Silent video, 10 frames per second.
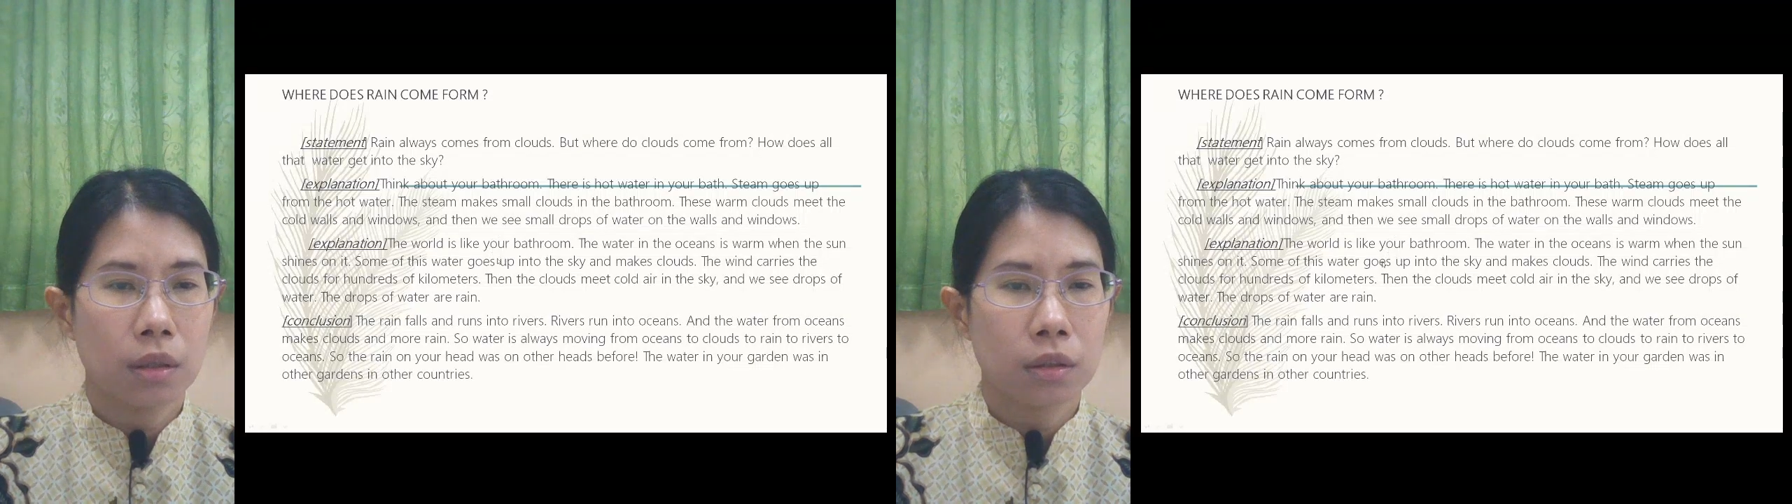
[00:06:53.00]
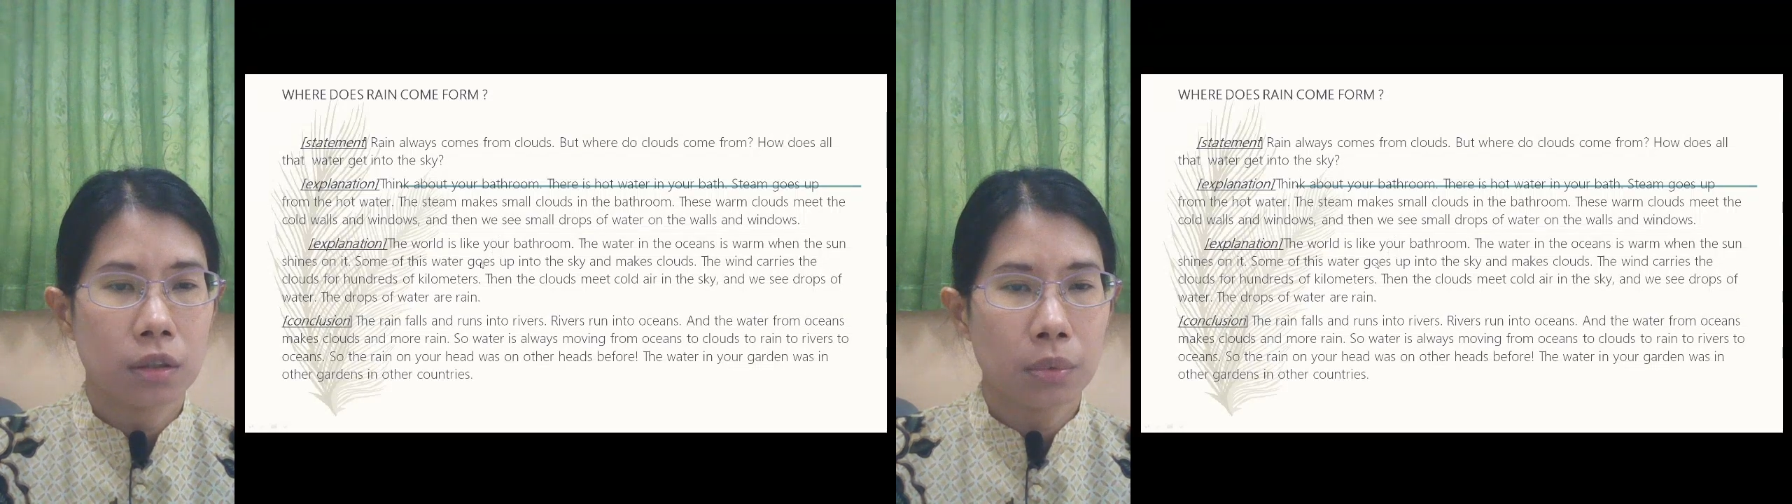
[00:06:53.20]

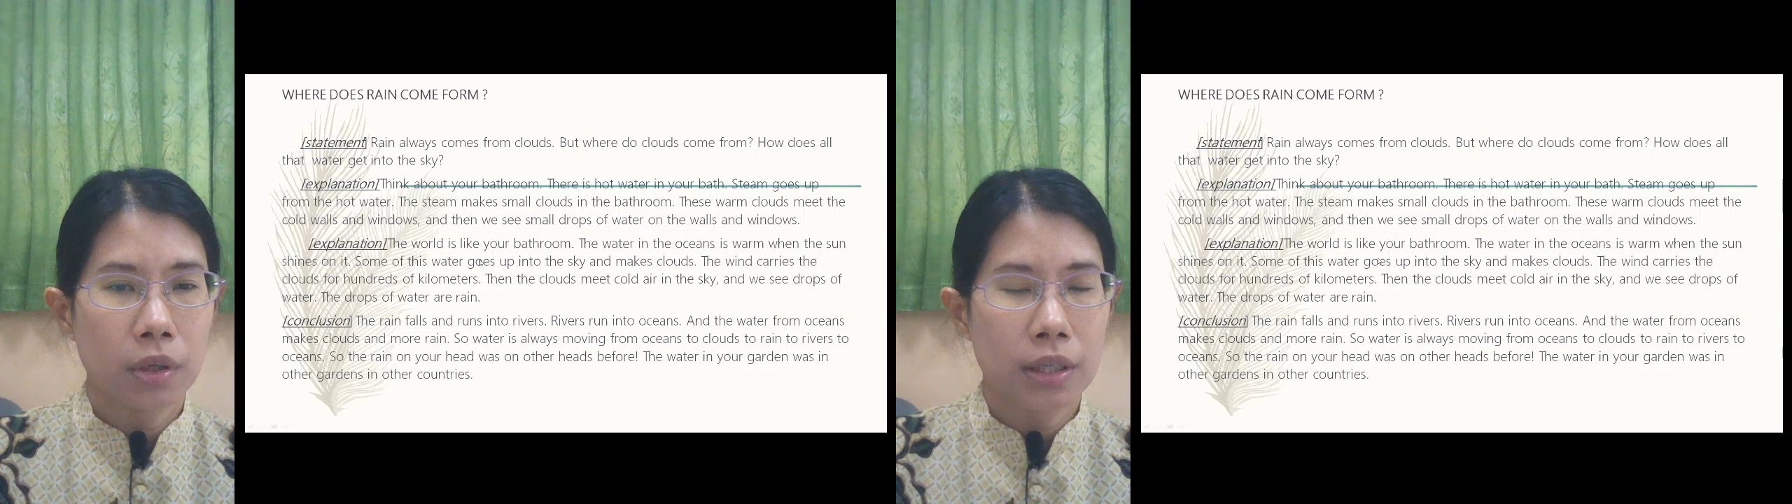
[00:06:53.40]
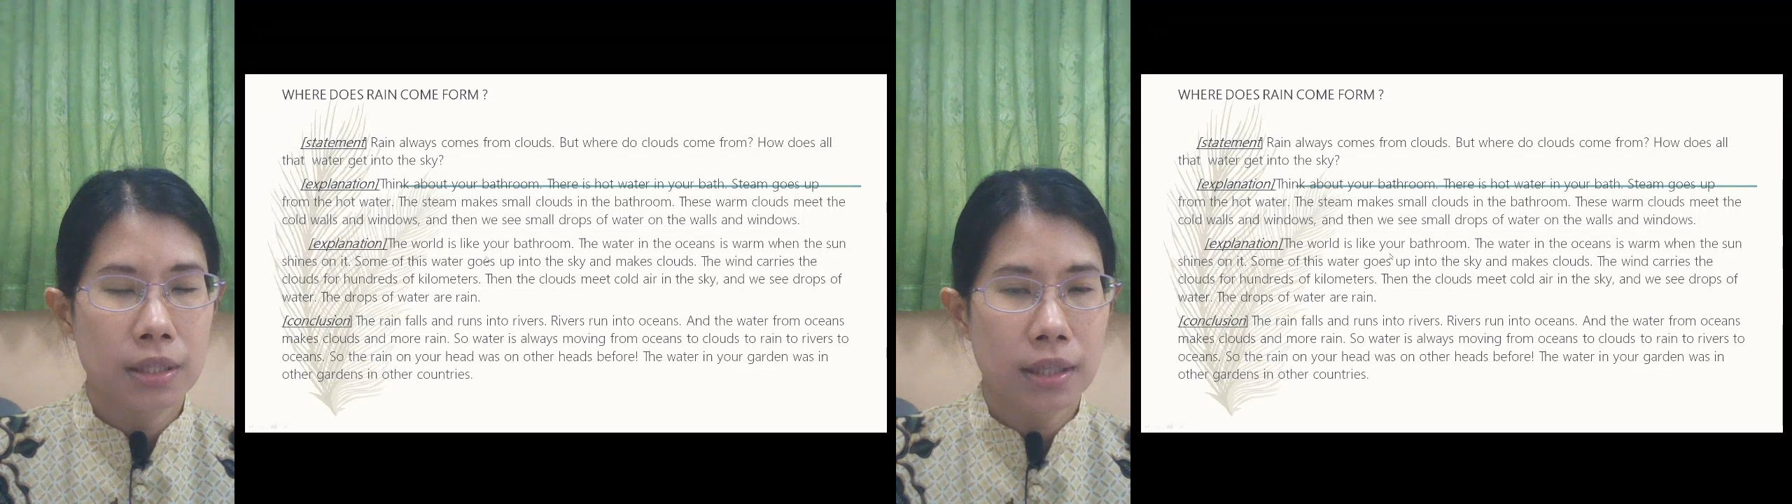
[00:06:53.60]
The
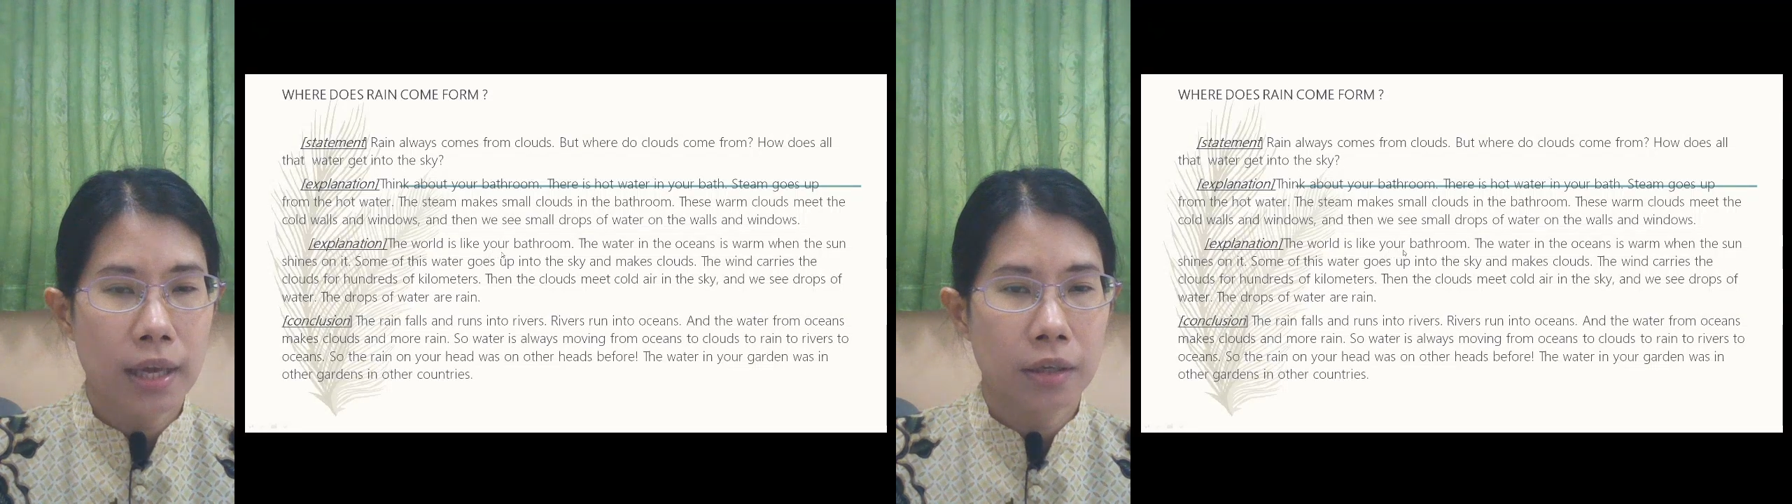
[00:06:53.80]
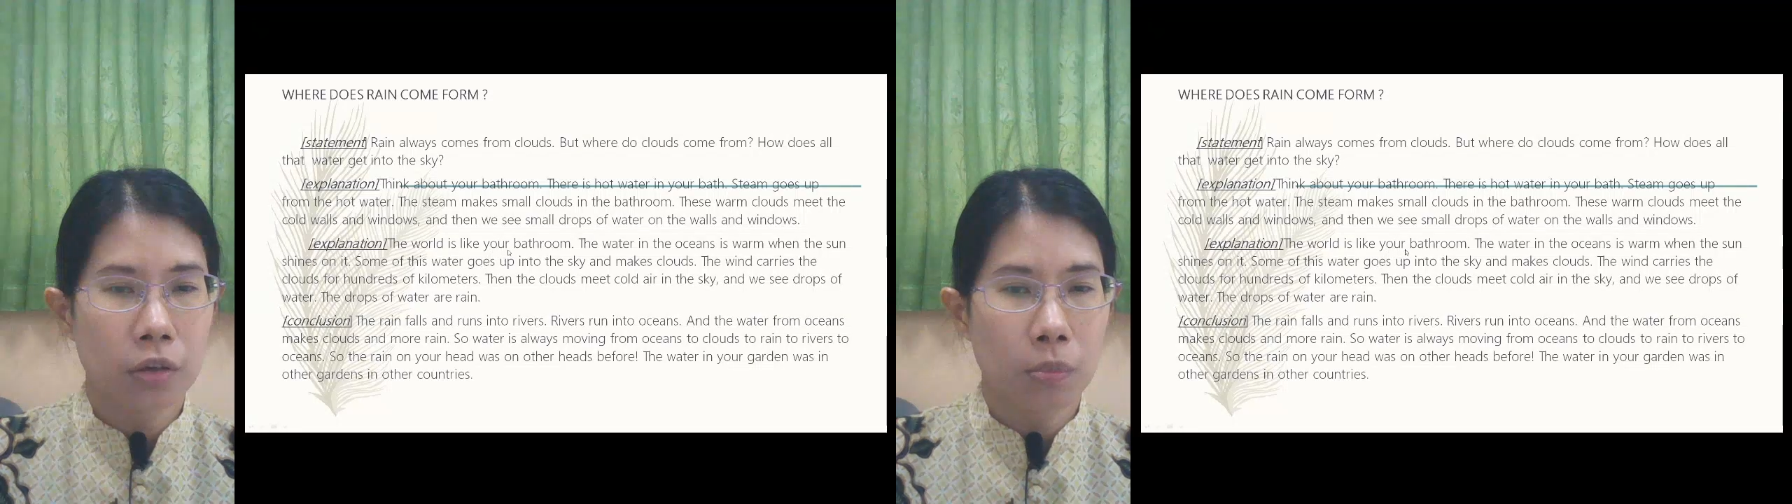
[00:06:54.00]
world is
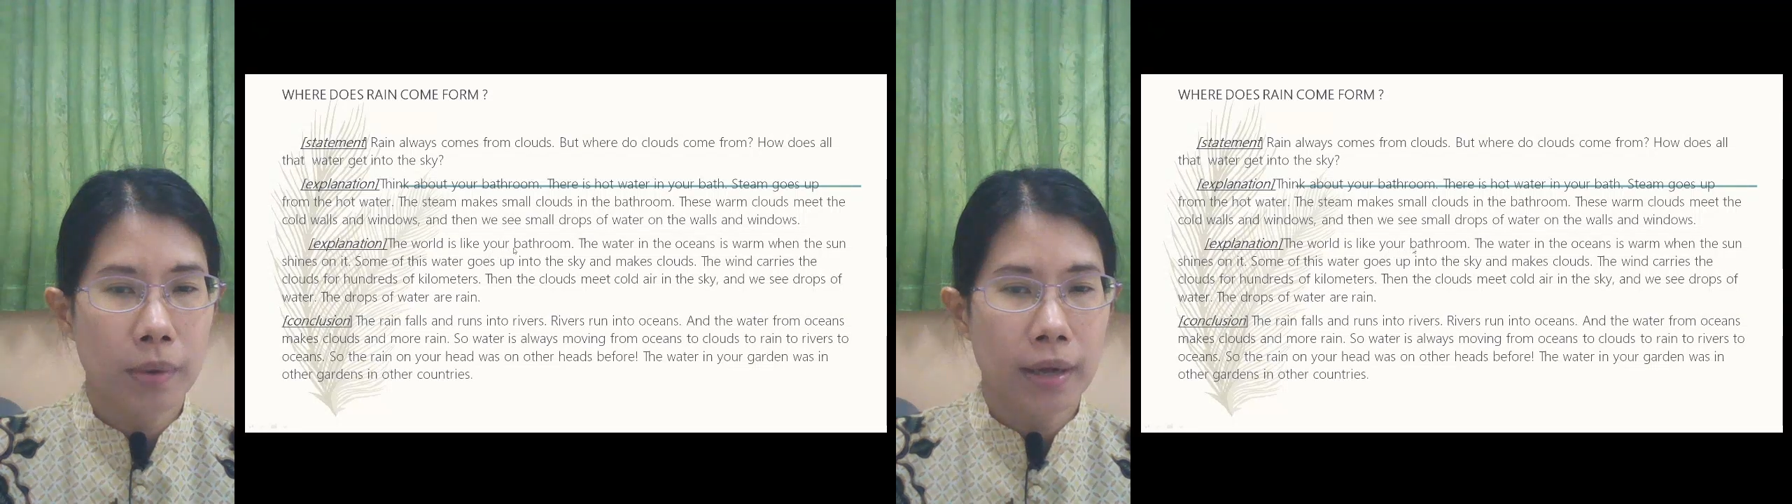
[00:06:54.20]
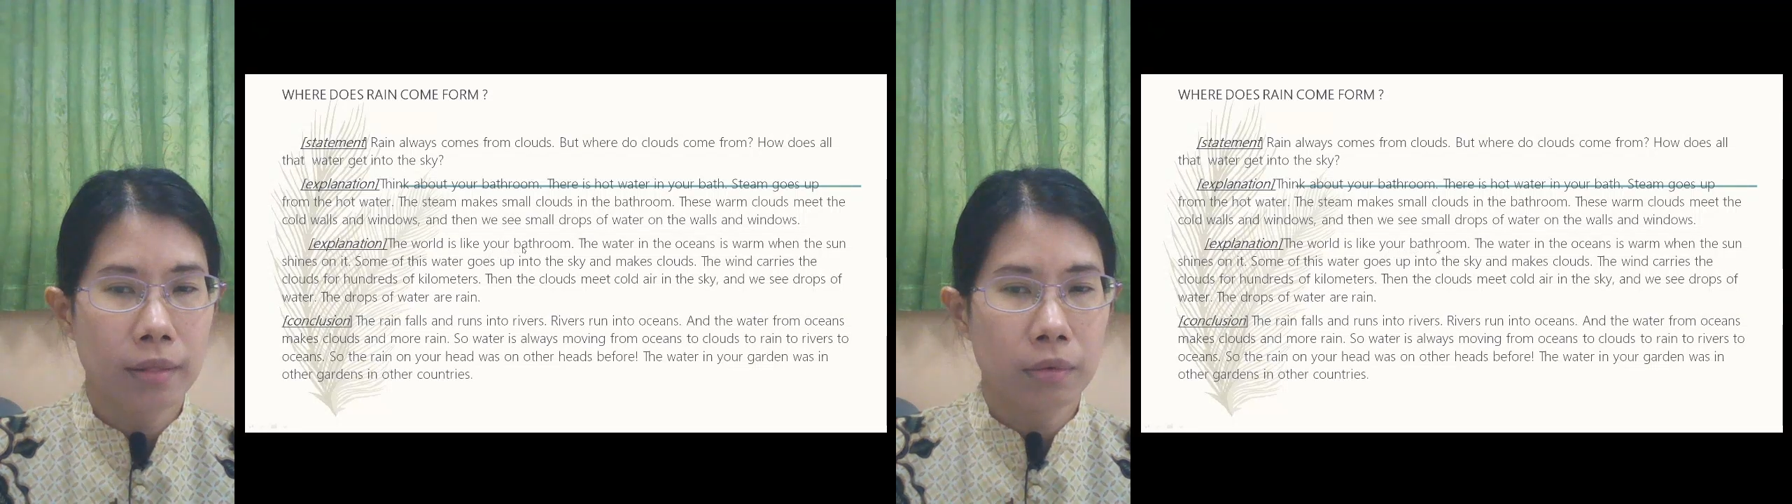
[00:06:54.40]
like your
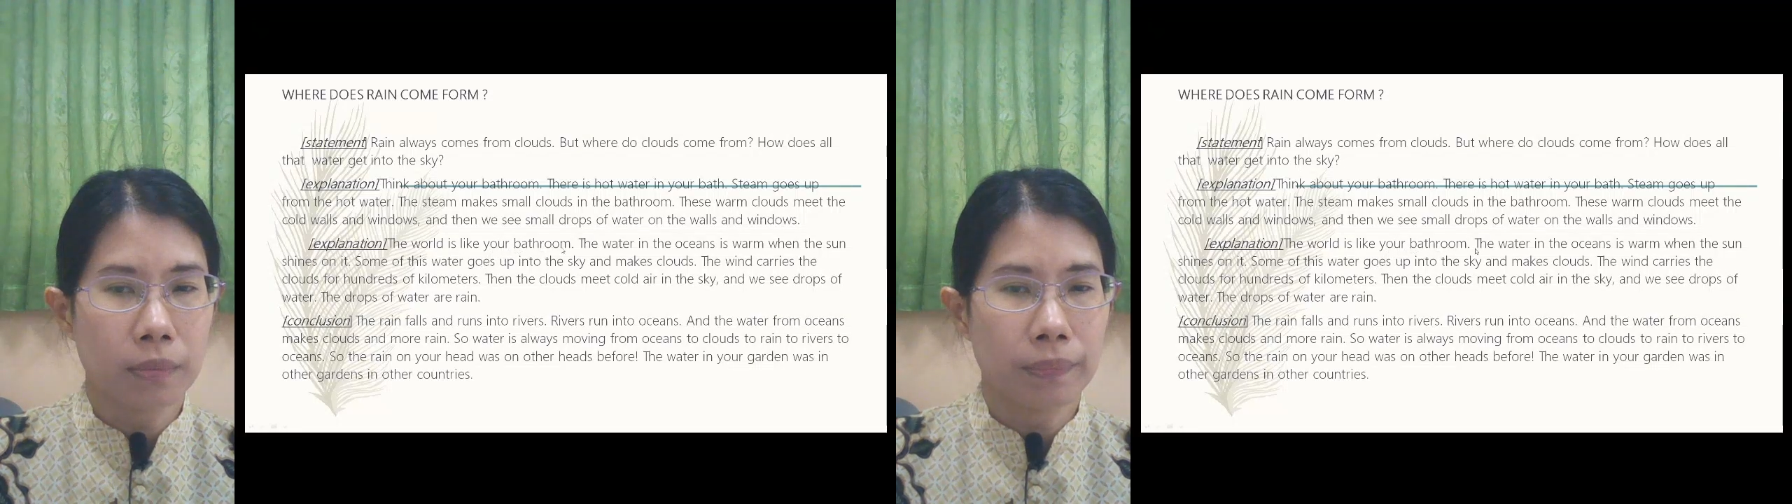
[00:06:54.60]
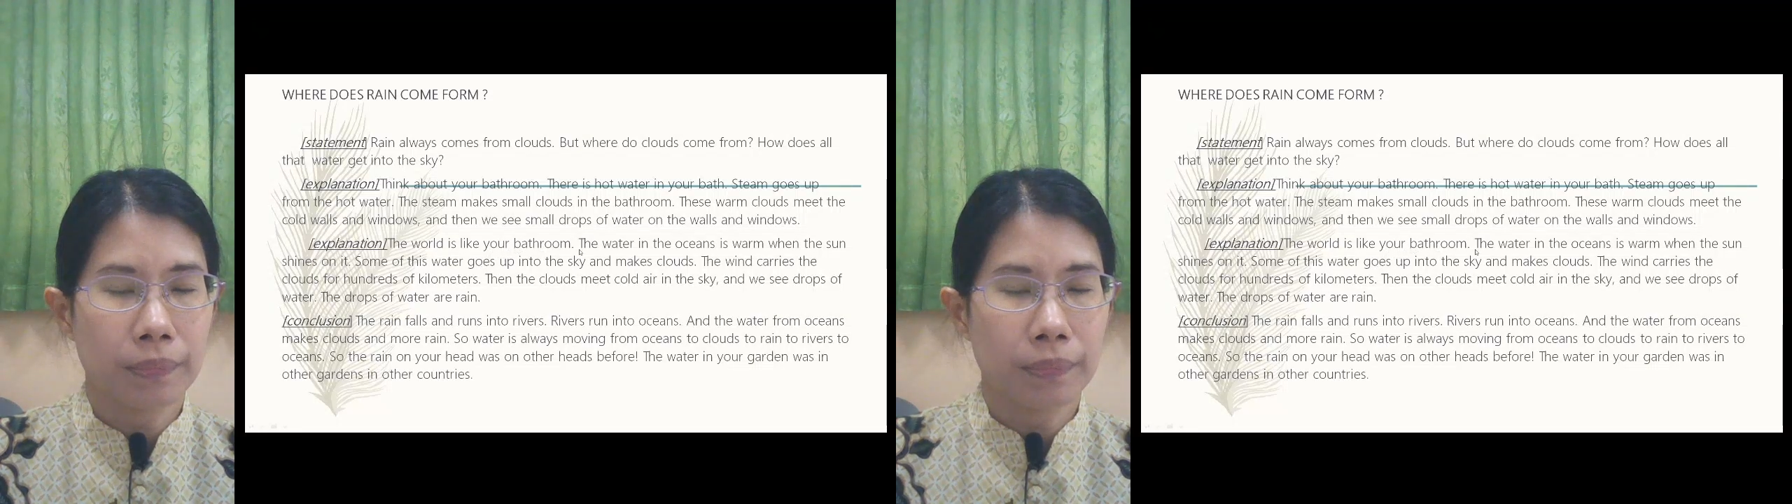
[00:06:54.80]
bathroom.